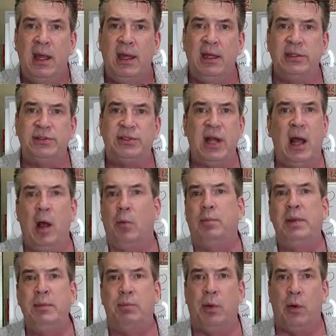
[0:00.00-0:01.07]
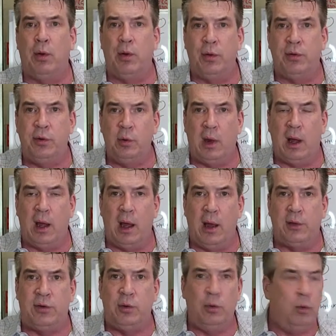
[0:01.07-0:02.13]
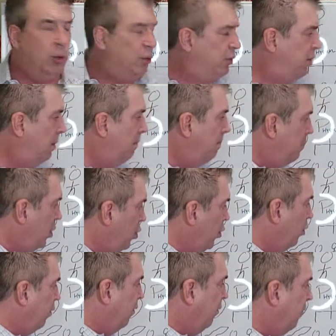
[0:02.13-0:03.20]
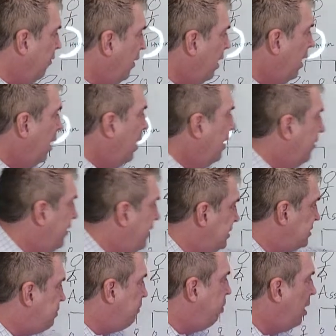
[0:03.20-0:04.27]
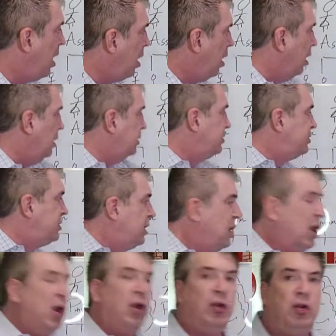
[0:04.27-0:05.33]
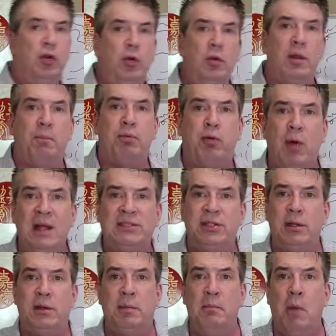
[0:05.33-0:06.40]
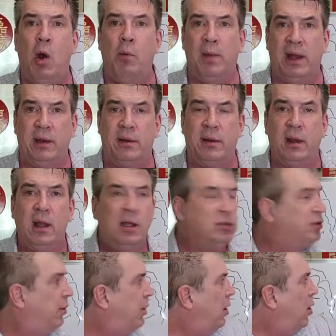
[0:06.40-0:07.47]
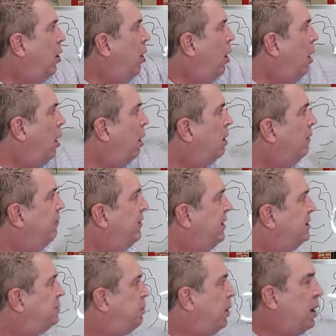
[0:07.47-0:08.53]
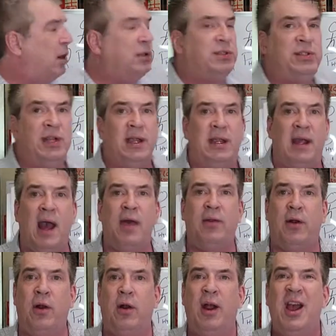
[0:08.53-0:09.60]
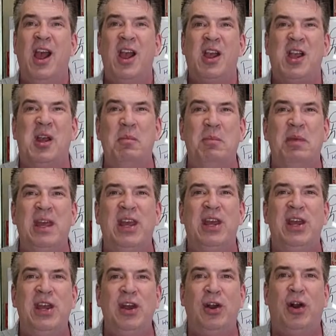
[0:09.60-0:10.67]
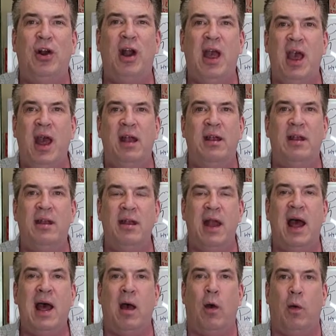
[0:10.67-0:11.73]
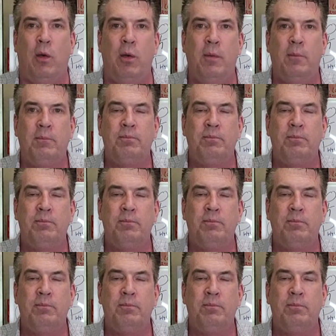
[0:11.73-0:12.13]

is to help people to, to, to move these parts to the present moment so that all of these parts together can be here and now.